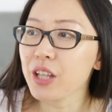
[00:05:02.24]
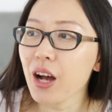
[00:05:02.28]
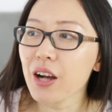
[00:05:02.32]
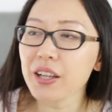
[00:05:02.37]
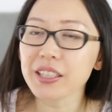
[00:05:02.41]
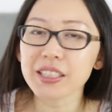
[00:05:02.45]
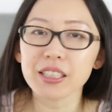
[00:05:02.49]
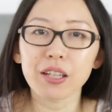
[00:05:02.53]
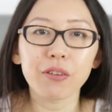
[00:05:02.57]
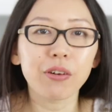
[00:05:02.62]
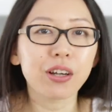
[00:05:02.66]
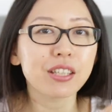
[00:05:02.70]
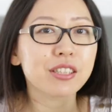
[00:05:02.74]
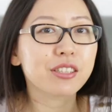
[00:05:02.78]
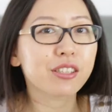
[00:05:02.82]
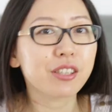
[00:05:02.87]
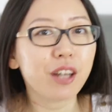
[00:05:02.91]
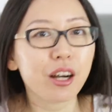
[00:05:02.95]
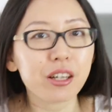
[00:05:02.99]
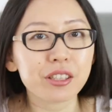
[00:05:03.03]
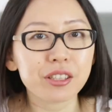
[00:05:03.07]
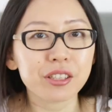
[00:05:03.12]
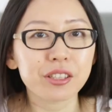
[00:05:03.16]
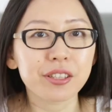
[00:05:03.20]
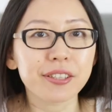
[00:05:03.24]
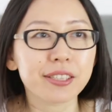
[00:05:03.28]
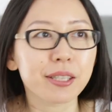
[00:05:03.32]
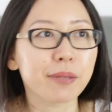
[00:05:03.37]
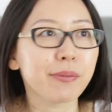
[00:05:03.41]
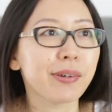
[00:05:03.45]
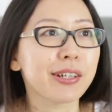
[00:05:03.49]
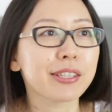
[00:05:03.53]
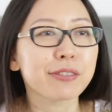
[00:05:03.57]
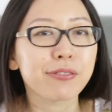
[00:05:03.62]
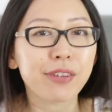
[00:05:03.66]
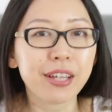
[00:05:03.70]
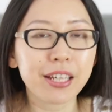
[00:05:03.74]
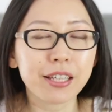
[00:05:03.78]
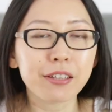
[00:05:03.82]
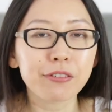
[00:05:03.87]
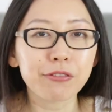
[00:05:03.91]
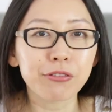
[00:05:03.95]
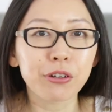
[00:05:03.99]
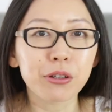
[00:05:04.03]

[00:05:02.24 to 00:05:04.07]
dog, someone's daughter, someone's wedding